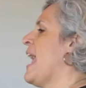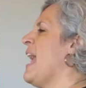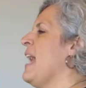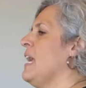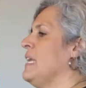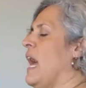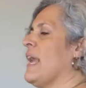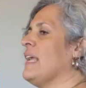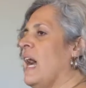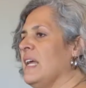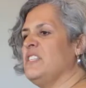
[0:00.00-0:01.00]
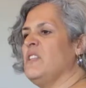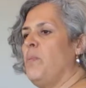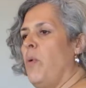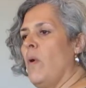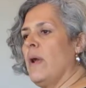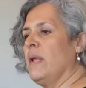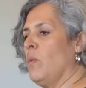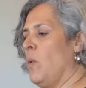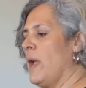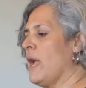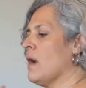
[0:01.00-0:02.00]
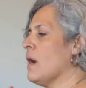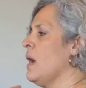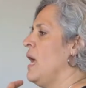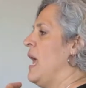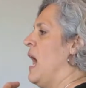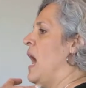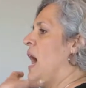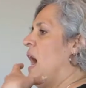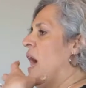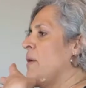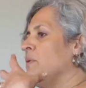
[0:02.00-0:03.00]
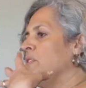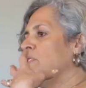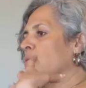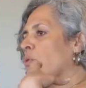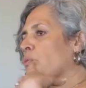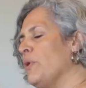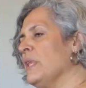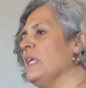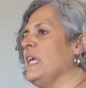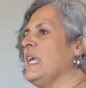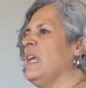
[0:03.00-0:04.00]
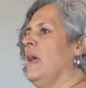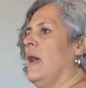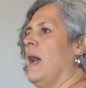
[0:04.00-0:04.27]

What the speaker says: and I got to the point where I was really,